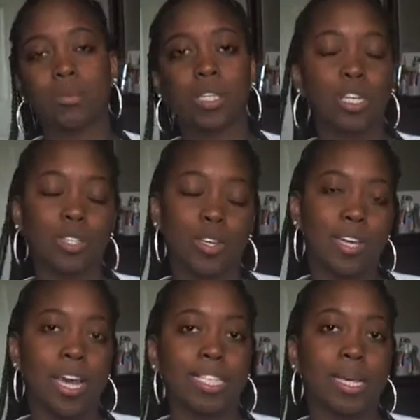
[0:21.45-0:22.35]
below so you
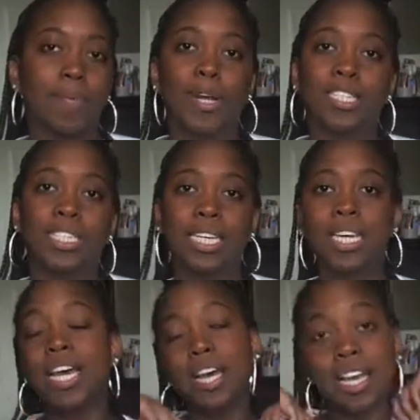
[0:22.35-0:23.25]
guys can purchase
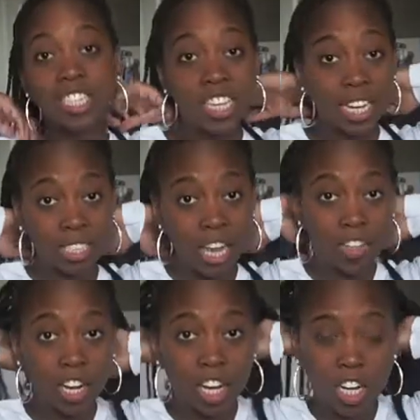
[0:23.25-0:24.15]
it. She has
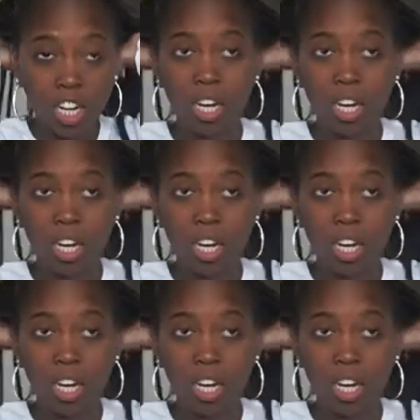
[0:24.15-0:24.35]
other